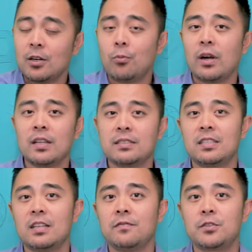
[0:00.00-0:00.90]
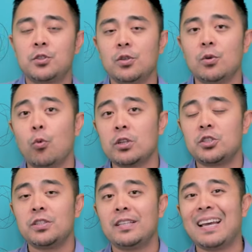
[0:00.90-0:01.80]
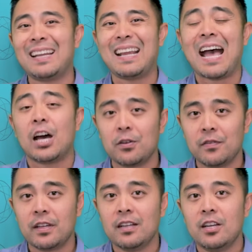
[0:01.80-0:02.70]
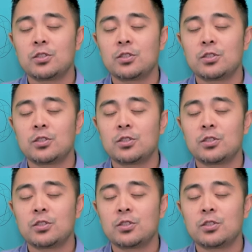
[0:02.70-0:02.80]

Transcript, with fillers: relative to what you get out of it?